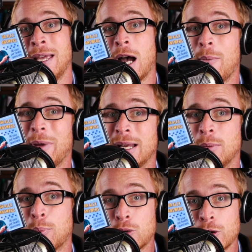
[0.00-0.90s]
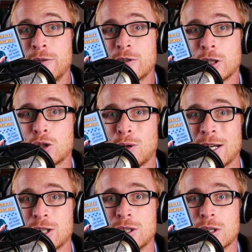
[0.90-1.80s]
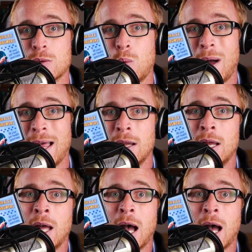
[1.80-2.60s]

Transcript: It improves contractions as well,